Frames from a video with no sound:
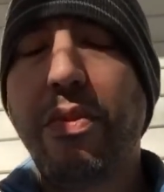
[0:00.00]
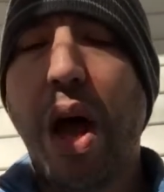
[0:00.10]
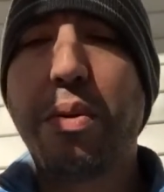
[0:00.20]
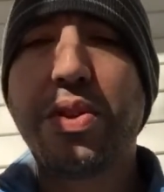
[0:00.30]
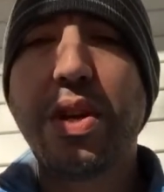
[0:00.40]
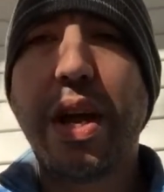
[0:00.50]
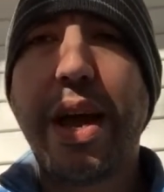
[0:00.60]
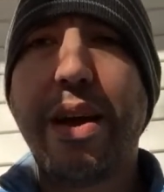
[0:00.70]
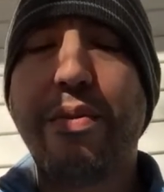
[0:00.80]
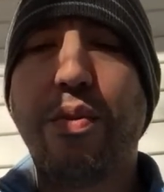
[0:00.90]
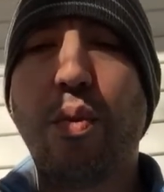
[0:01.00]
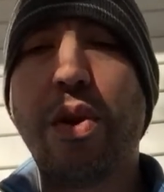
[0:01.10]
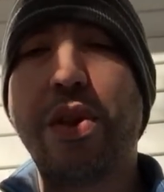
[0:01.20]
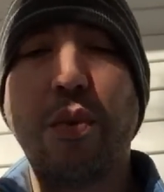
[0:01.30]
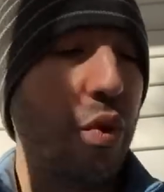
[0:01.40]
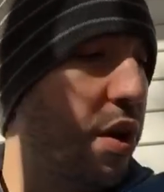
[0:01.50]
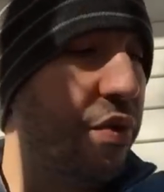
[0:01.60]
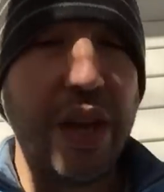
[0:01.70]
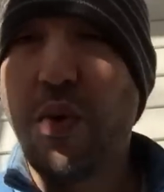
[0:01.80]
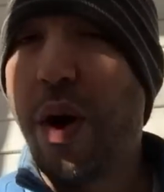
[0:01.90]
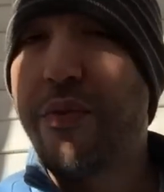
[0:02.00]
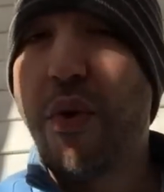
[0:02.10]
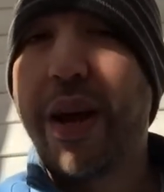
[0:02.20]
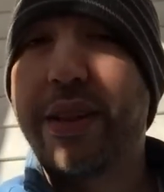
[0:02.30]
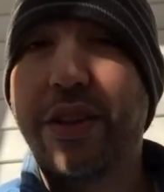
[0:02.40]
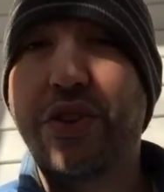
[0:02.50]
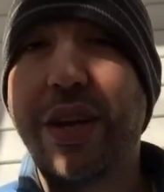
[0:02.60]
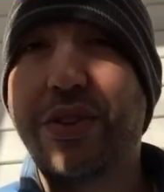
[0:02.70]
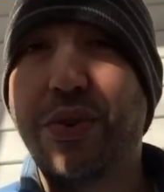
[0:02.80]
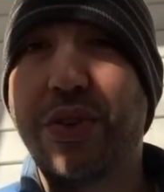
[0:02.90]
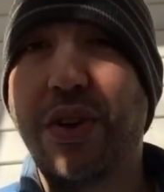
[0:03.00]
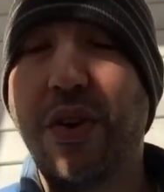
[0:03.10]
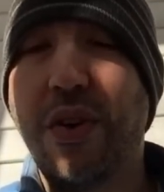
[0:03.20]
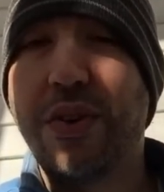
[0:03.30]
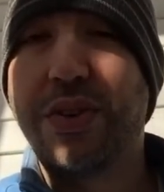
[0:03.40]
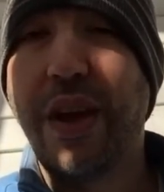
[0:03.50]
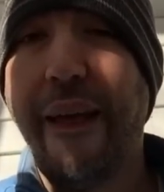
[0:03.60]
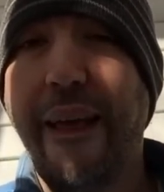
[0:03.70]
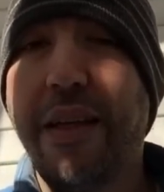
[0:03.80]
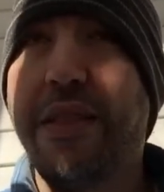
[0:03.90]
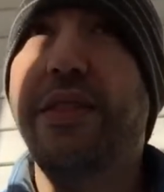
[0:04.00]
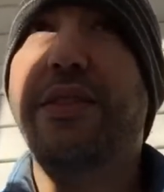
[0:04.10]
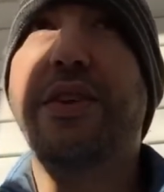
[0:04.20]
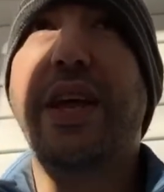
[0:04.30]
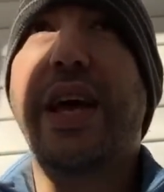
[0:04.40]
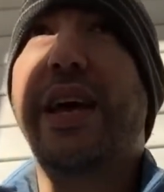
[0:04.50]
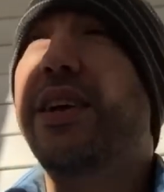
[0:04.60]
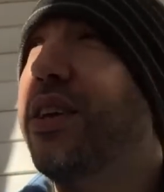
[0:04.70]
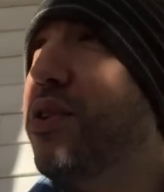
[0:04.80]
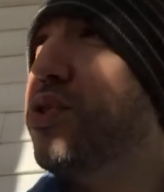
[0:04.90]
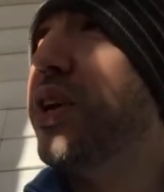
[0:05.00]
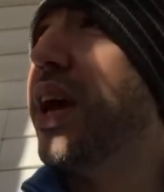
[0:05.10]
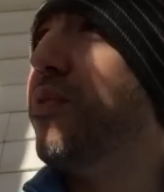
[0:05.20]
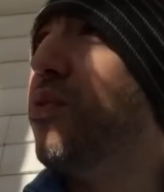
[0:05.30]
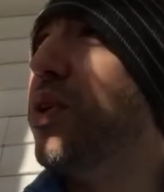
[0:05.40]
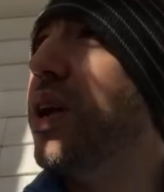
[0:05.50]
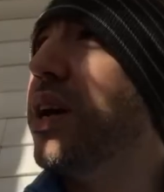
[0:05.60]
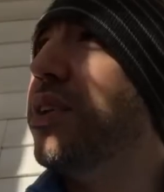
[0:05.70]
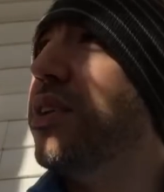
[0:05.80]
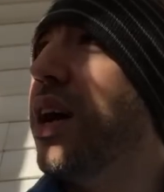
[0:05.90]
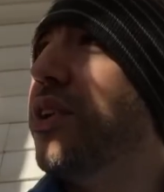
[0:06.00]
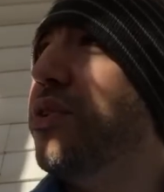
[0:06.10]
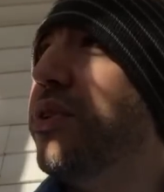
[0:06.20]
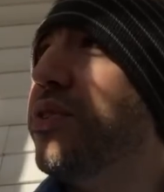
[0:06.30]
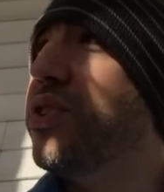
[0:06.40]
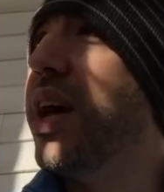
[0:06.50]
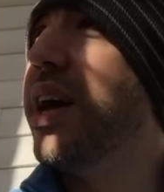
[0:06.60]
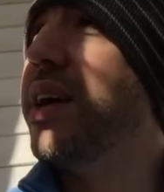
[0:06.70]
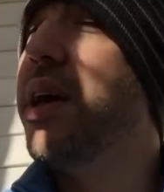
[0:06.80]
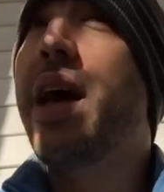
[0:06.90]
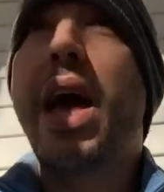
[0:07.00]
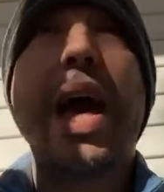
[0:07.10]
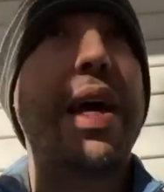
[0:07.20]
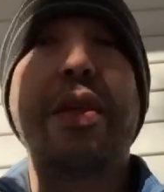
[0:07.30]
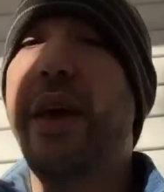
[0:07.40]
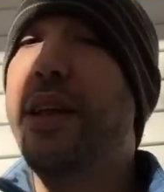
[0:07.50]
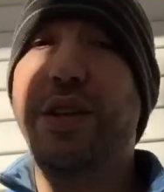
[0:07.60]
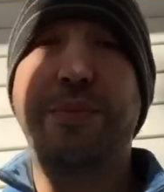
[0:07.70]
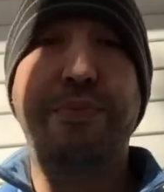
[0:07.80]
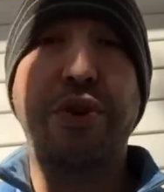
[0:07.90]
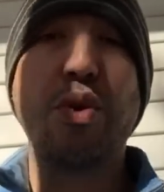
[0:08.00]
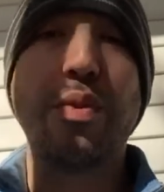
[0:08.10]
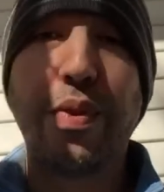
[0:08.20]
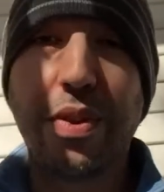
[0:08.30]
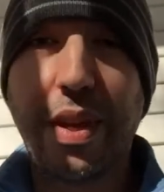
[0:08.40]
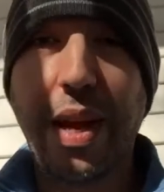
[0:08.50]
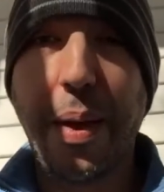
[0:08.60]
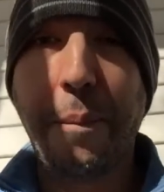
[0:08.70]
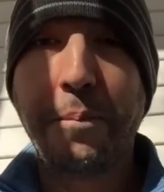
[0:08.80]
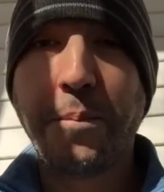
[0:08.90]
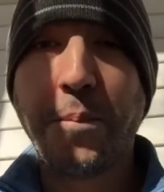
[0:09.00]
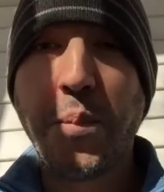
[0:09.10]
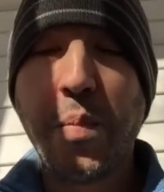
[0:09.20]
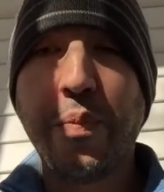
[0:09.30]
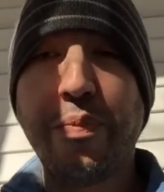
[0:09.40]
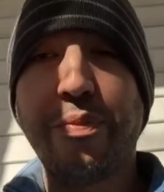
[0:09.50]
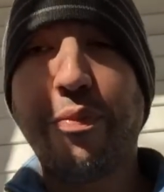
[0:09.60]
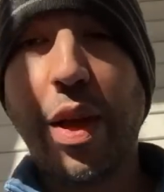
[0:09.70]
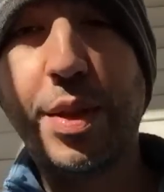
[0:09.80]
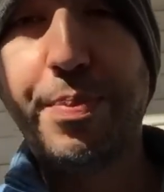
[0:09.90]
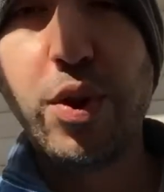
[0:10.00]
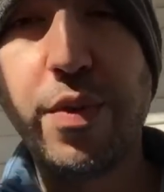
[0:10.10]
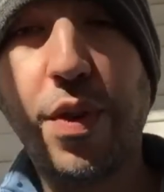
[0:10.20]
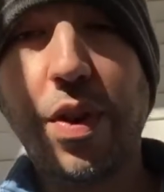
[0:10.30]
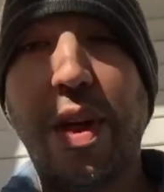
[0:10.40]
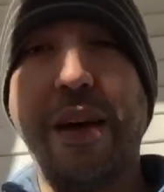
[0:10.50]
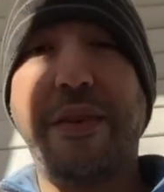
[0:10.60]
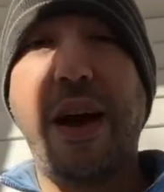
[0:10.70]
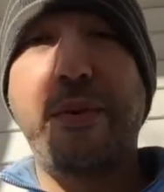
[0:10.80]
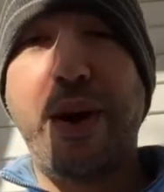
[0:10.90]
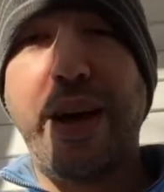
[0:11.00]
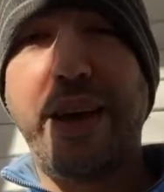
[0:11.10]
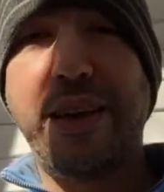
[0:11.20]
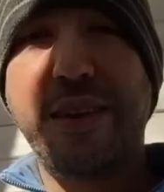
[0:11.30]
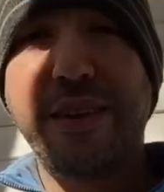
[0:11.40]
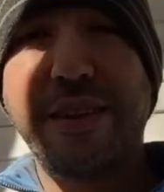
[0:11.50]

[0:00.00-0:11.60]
I was gonna have one of the, quite frankly, Jester cigars today because I usually have one on New Year's Day, and it is beautiful today. It's beautiful. I've got my